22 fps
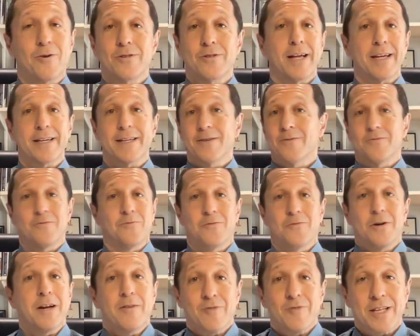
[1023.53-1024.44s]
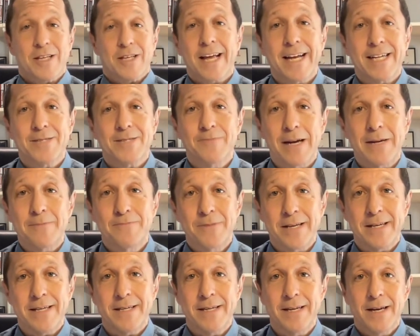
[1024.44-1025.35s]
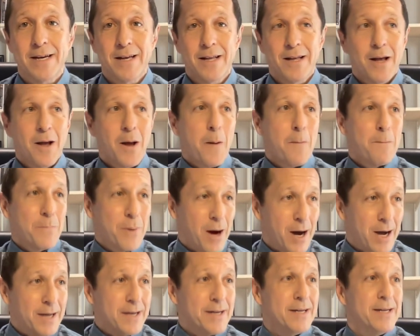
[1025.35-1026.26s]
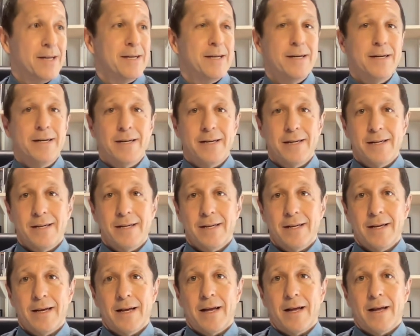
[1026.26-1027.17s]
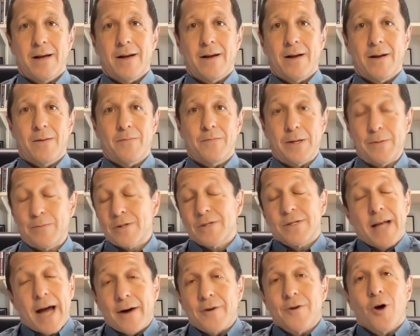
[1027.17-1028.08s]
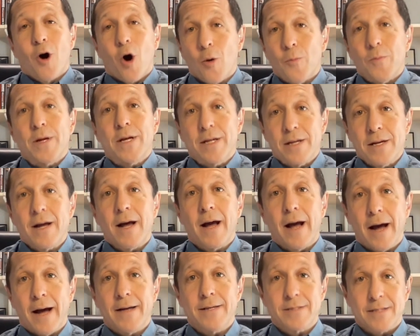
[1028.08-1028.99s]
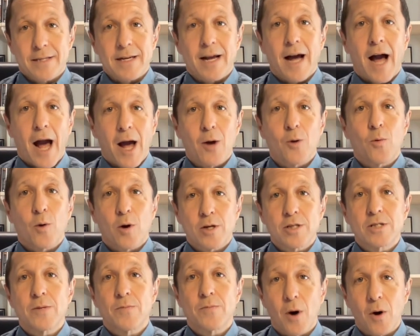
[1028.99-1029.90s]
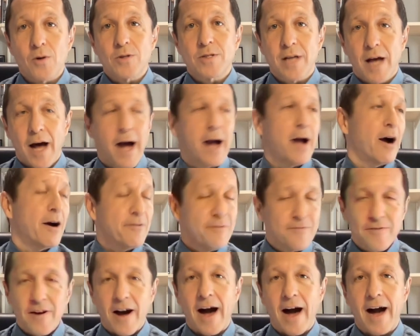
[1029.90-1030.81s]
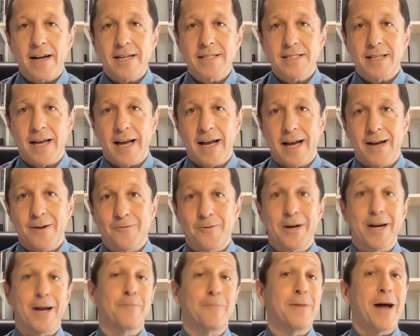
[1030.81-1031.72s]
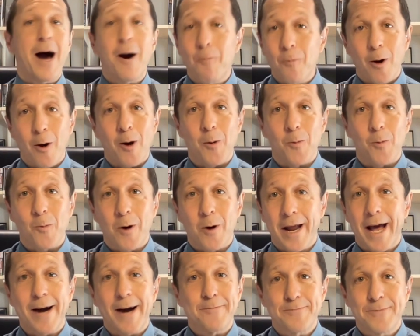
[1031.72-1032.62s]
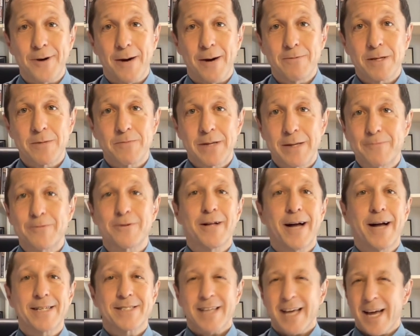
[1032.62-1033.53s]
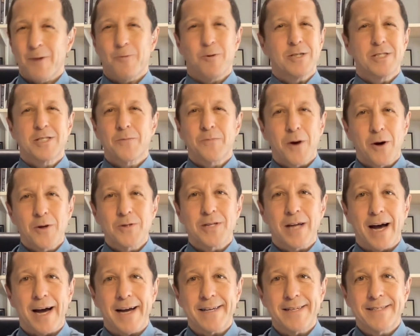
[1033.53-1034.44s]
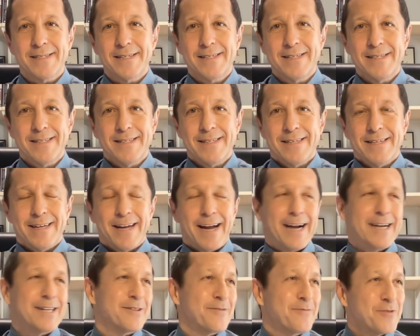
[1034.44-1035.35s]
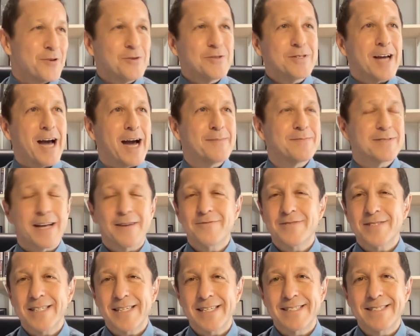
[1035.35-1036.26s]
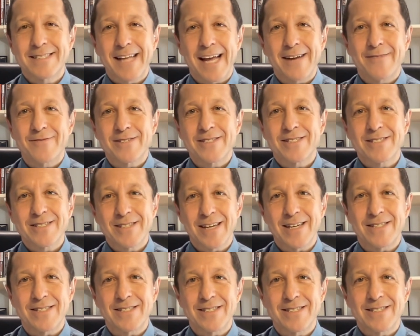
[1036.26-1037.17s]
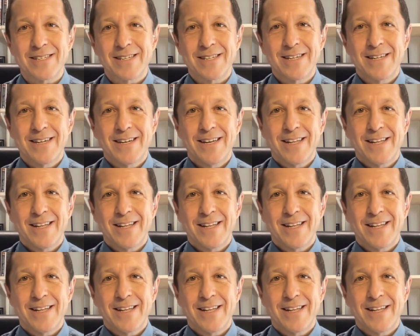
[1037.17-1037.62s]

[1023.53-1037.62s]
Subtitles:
don't like it, whatever the case might be. But people now know me as the guy who wears the bow tie on Fox. And when I'm not wearing one out in public, people ask, hey, where's the bow tie? And the few times I've seen David since,